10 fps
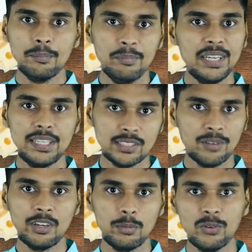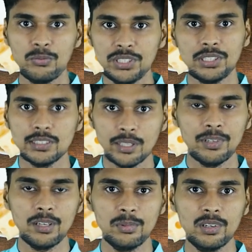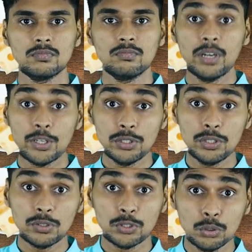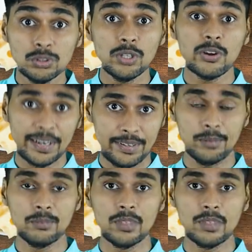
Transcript: meat is available, fish is available, but you should choose your item.